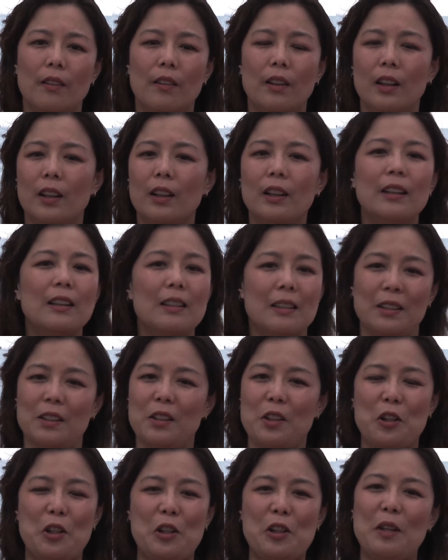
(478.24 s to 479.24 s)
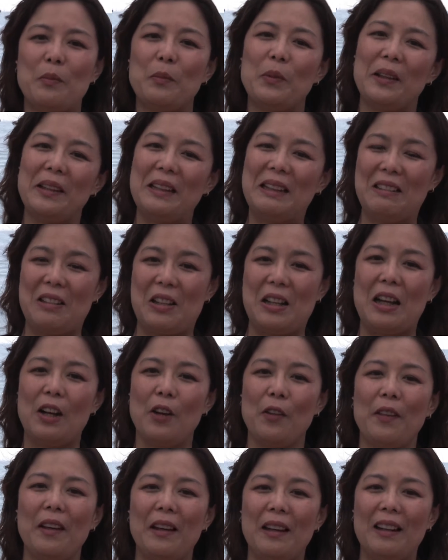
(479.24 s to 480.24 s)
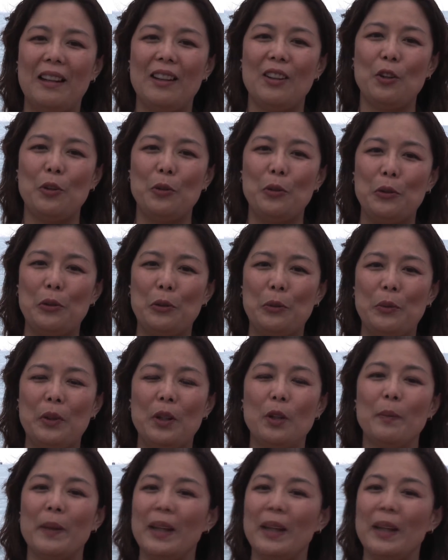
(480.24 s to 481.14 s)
There isn't someone else out there who will